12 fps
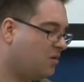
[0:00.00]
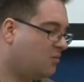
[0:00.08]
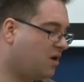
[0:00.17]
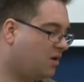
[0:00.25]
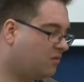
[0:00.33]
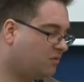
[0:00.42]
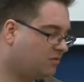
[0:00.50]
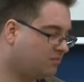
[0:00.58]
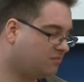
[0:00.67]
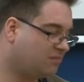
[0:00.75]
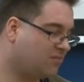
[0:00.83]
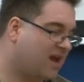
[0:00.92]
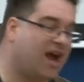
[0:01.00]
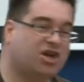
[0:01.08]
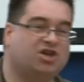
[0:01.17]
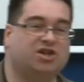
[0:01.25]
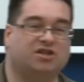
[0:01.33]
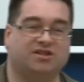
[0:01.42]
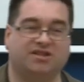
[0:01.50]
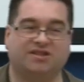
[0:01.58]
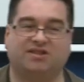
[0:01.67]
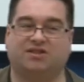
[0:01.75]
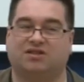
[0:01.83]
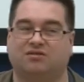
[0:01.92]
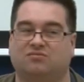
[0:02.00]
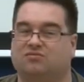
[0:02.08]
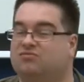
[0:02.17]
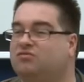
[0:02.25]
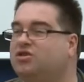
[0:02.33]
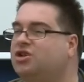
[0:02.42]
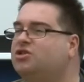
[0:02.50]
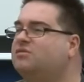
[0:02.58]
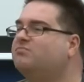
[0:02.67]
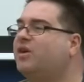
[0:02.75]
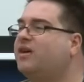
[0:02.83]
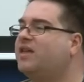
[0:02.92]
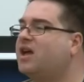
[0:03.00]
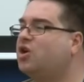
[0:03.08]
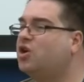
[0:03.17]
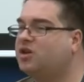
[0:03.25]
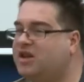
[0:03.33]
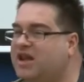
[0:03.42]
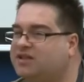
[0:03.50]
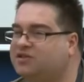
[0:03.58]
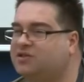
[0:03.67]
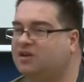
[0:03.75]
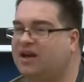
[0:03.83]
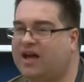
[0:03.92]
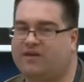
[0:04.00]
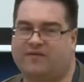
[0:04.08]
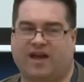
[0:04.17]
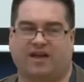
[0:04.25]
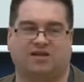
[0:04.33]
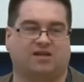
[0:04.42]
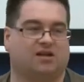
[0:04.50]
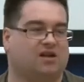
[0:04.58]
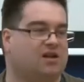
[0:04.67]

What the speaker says: Well, actions, judge them by their goodness or lack of it.